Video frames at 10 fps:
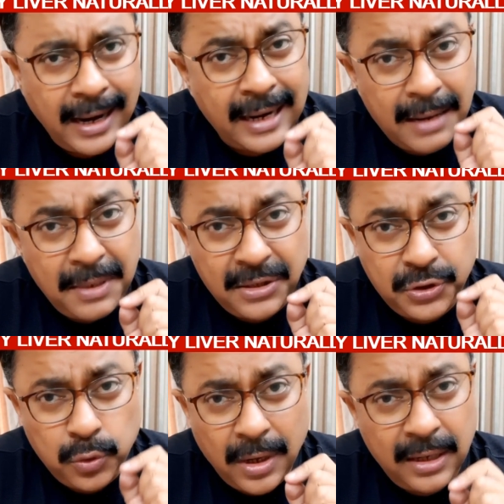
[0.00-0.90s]
And I mean
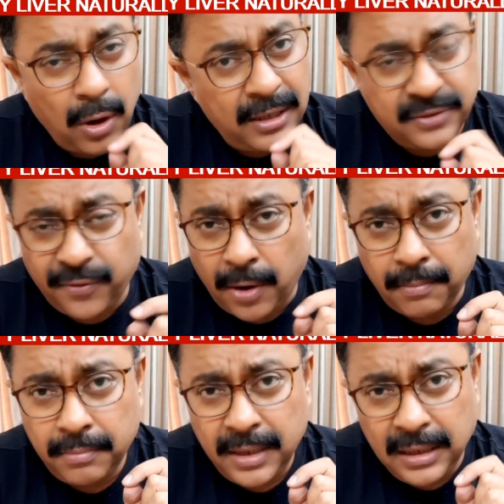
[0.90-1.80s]
sugar in all its
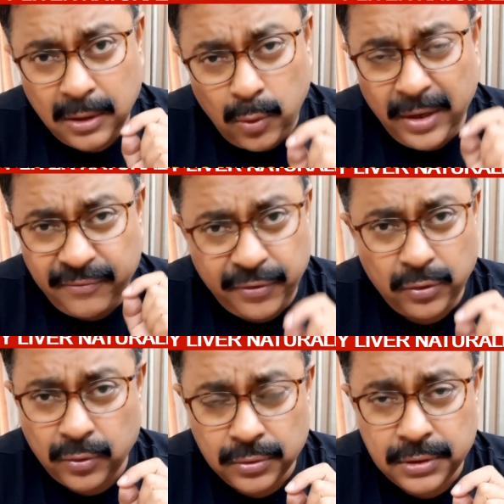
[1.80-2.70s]
form, including
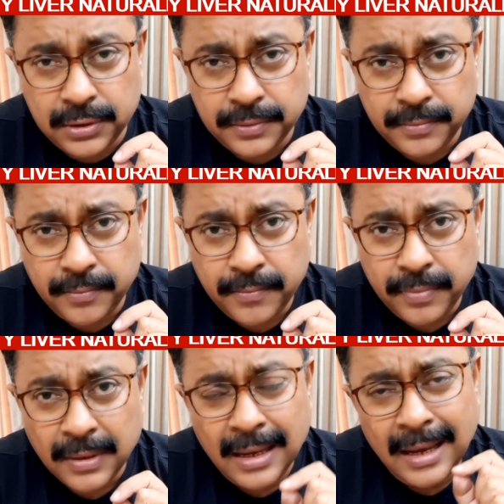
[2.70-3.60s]
fructose.
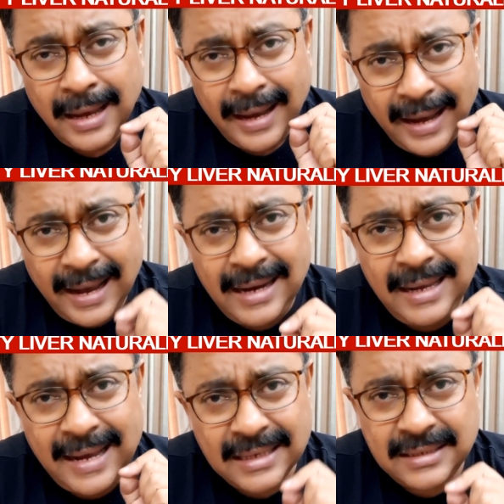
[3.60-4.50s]

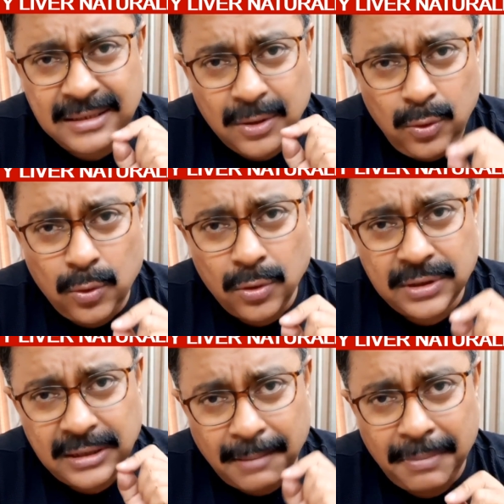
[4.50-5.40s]
Any excess
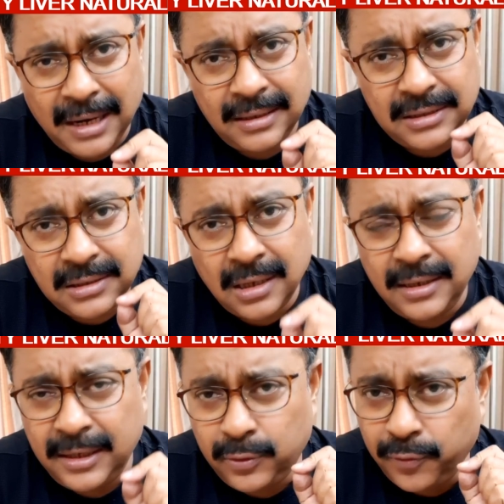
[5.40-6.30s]
glucose in the blood is
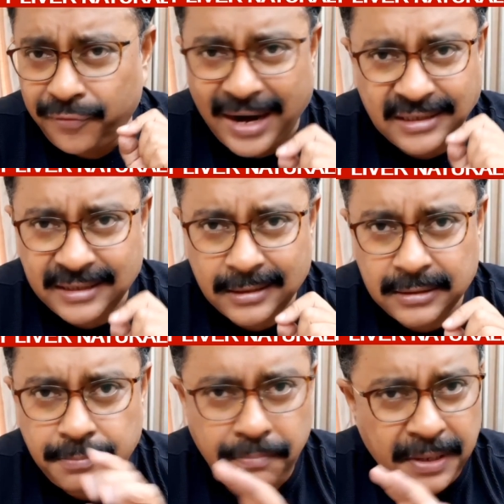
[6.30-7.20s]
turned into fat
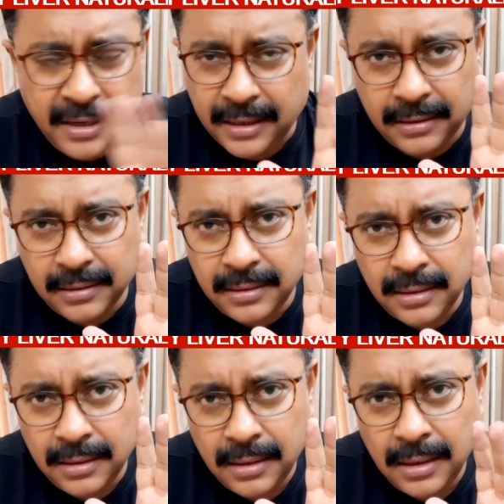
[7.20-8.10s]
cells, period.
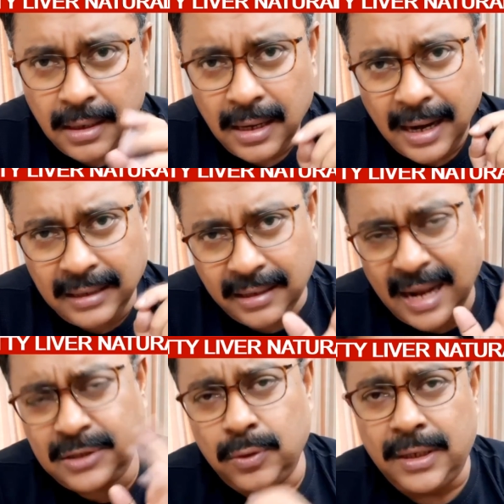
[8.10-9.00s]
And
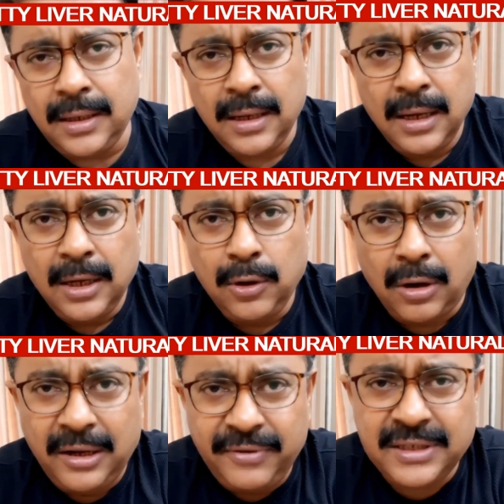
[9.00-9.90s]
gradually,
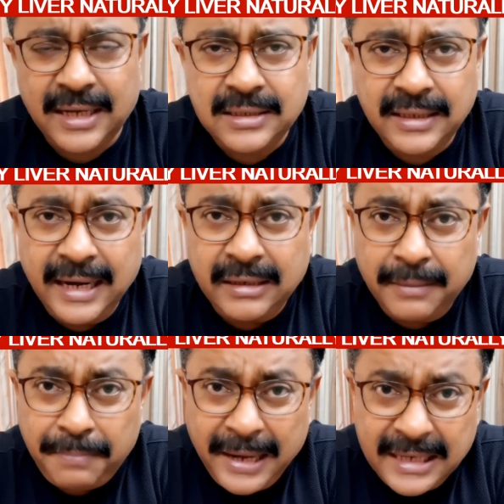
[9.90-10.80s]
your liver cells get
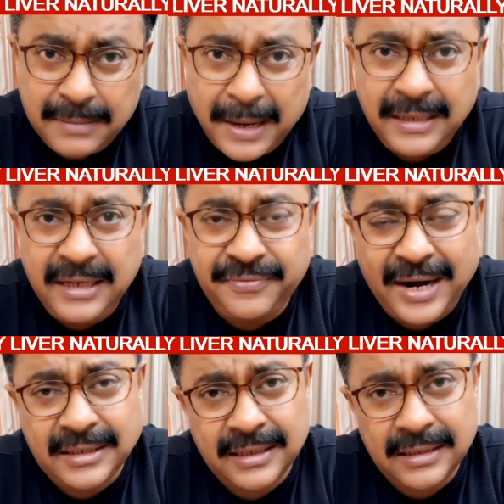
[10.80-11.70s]
replaced by these
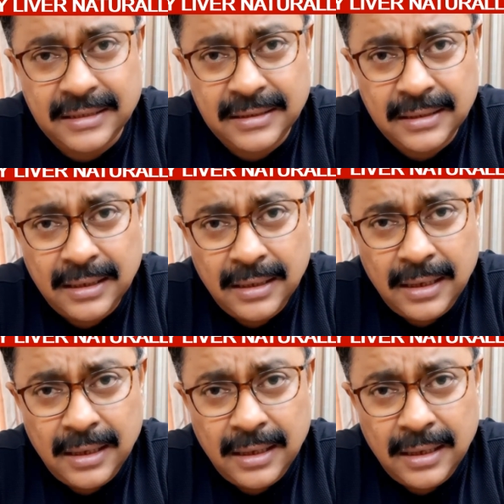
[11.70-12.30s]
fat cells.